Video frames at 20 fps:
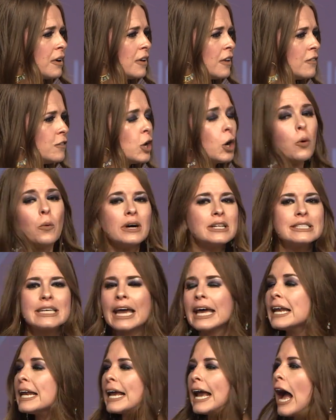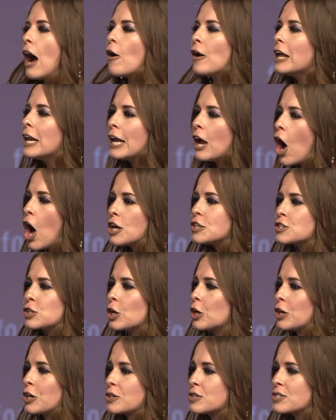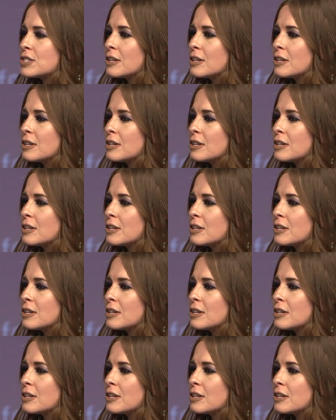No one's handing out any Oscars.